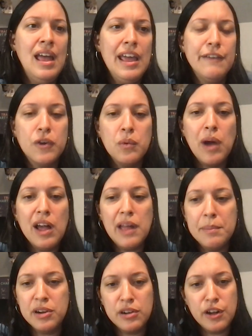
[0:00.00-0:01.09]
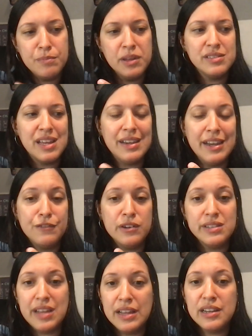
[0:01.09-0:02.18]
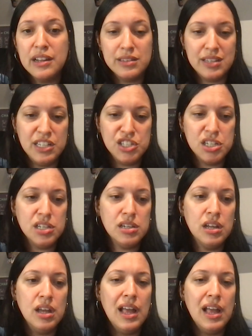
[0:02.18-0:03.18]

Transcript: And for a while I put it off because I never intended on teaching.